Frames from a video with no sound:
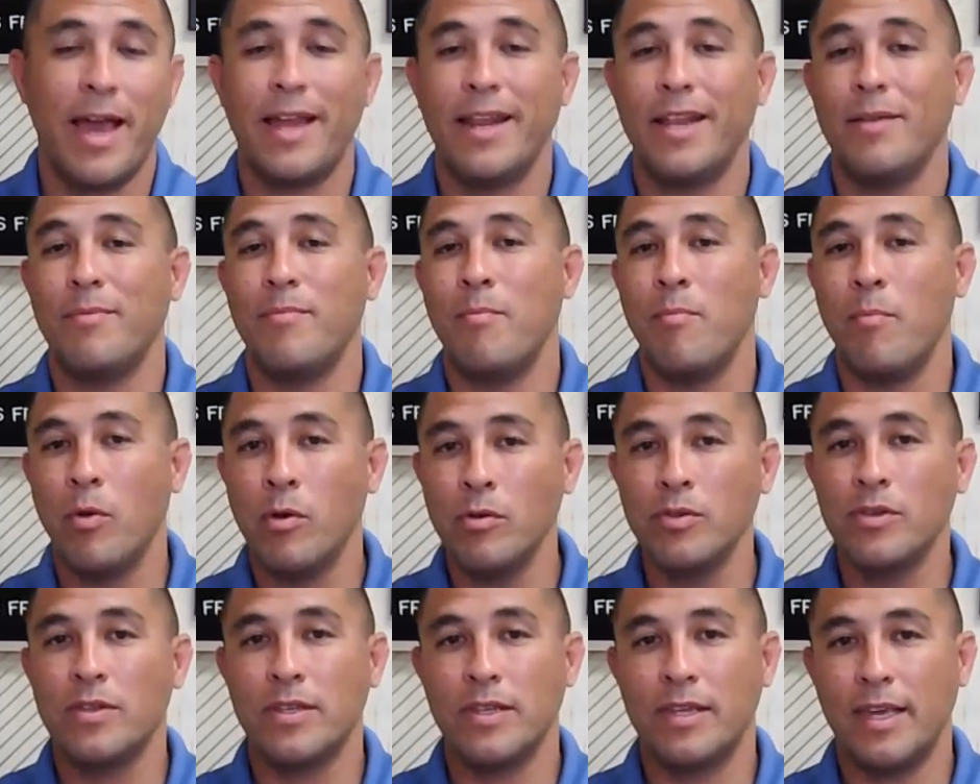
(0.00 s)
And in
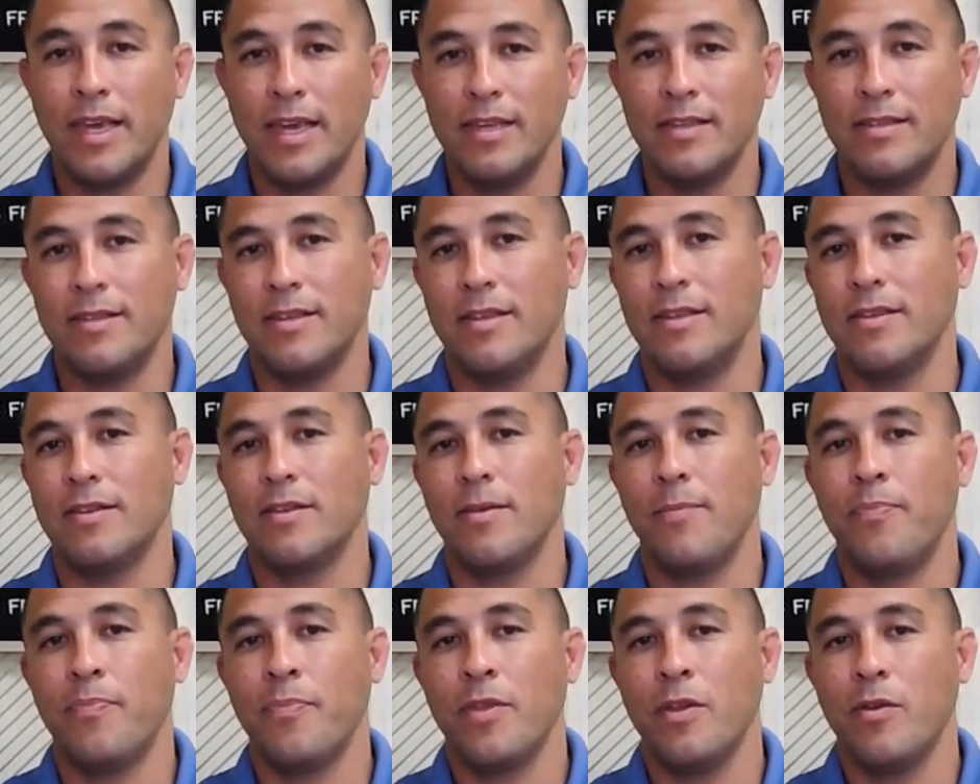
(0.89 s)
most cases,
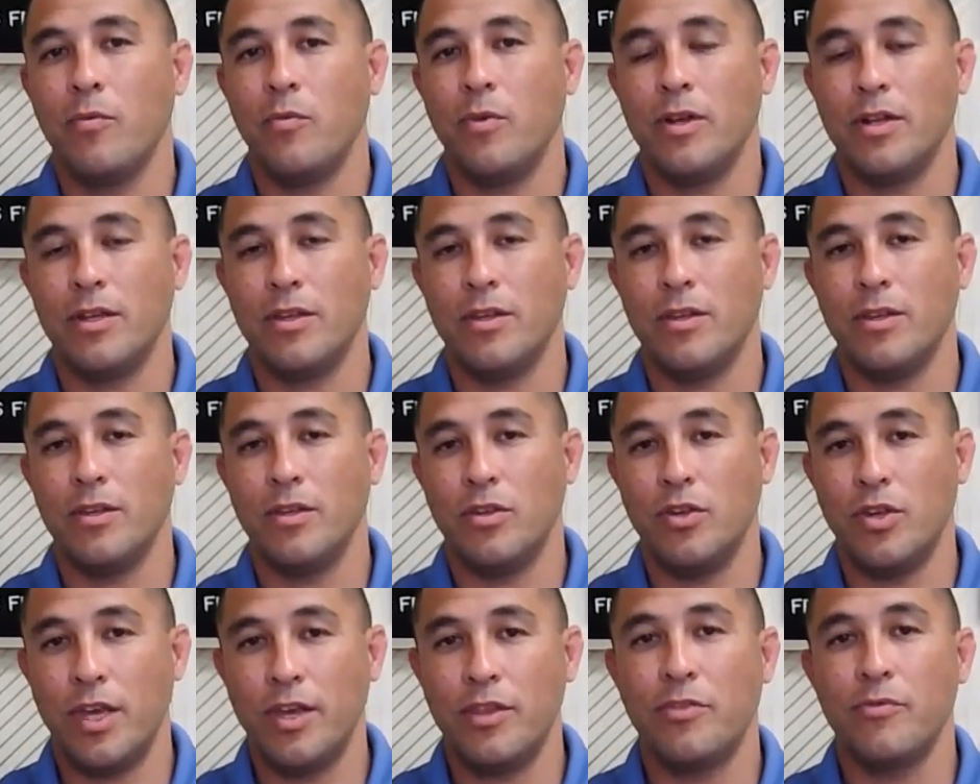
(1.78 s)
when a
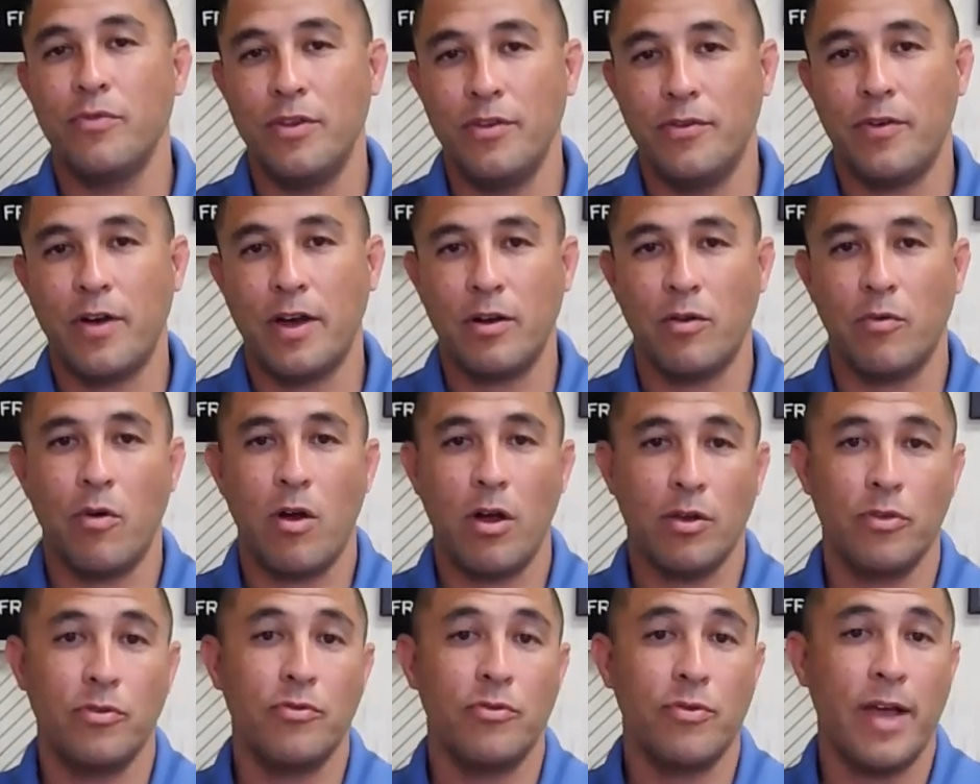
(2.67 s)
J3 final
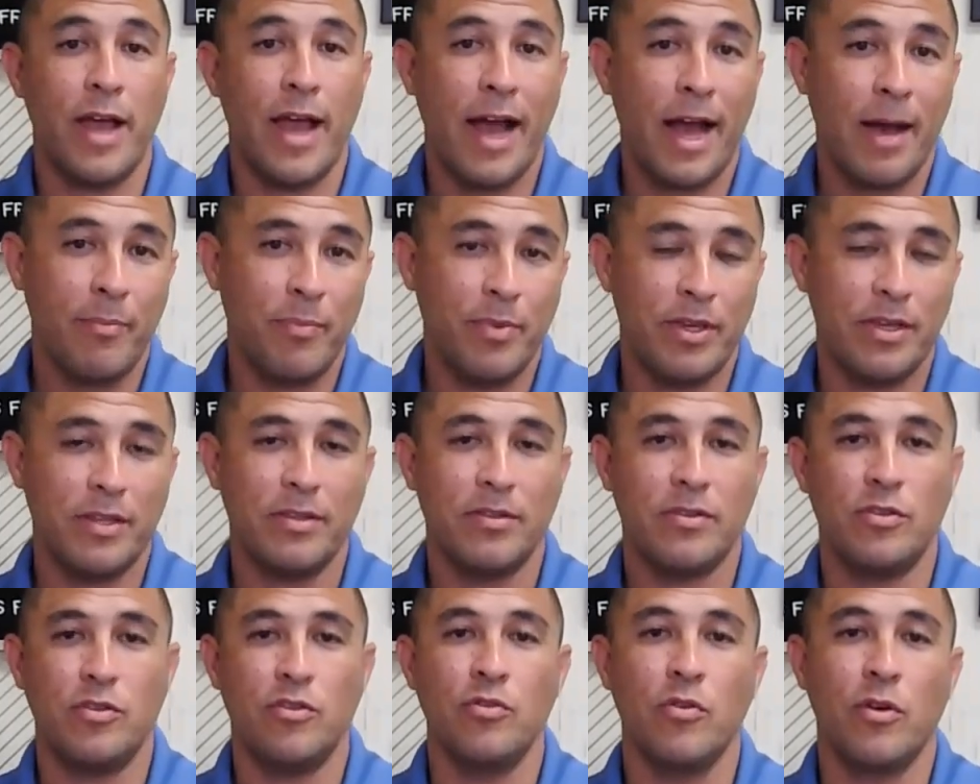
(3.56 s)
walkthrough
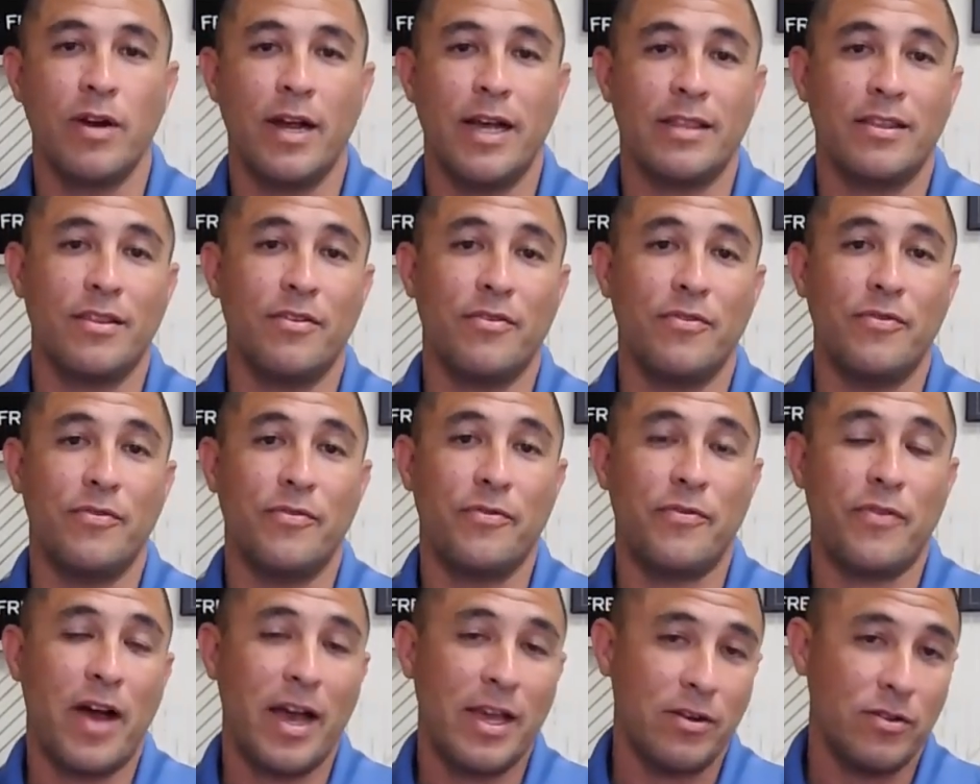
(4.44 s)
happens, you are at the
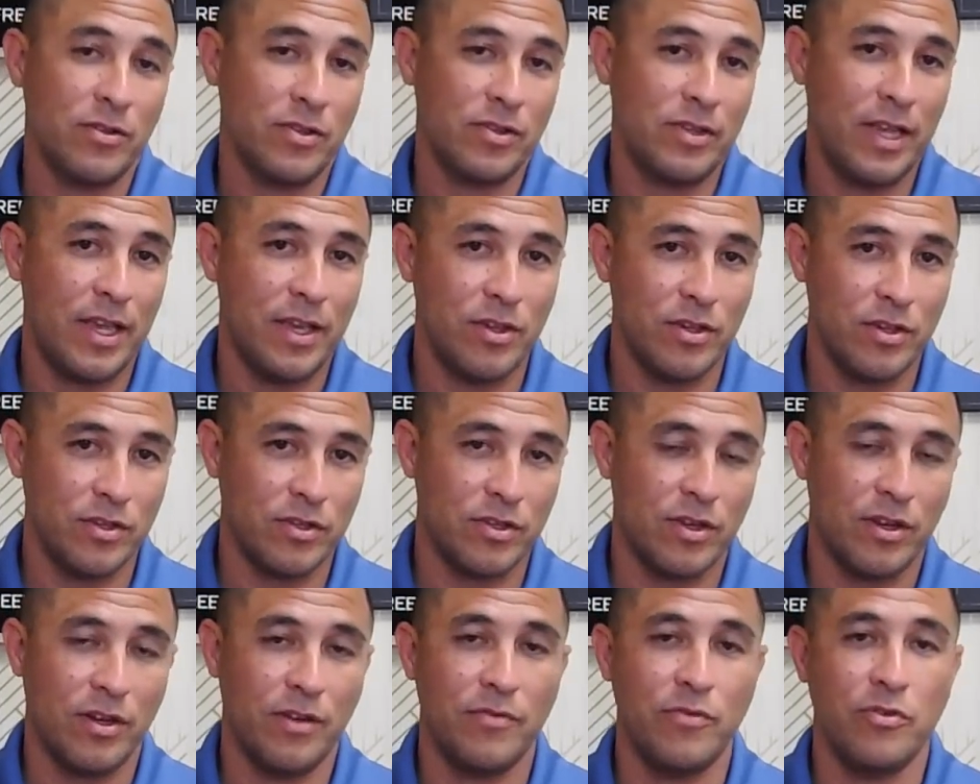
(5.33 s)
final
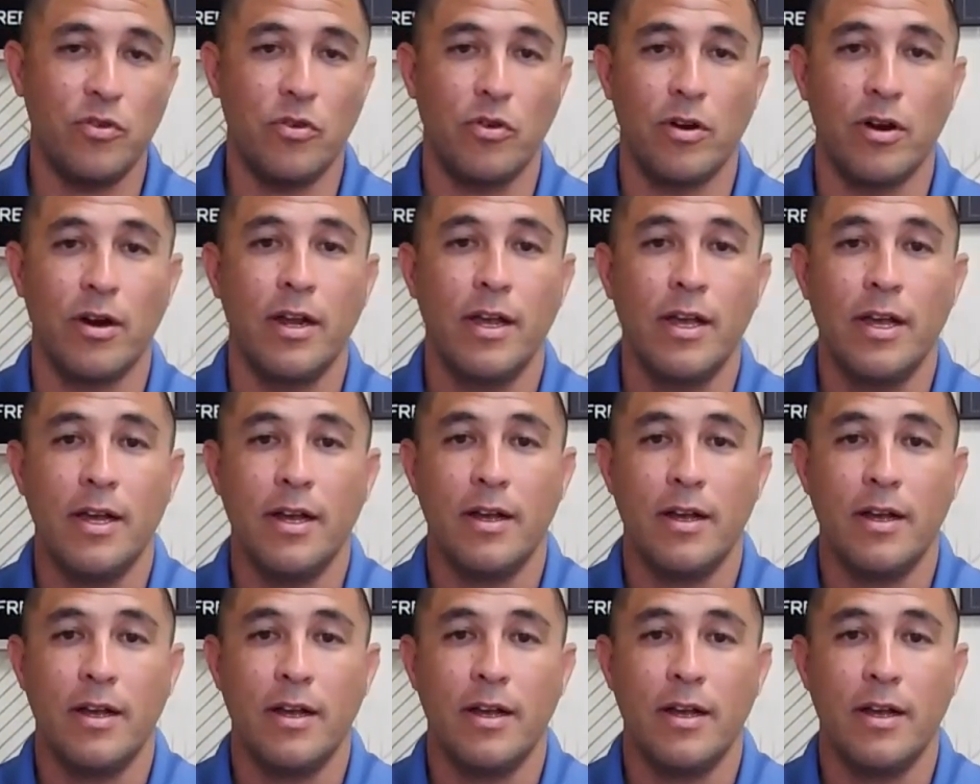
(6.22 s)
stages of your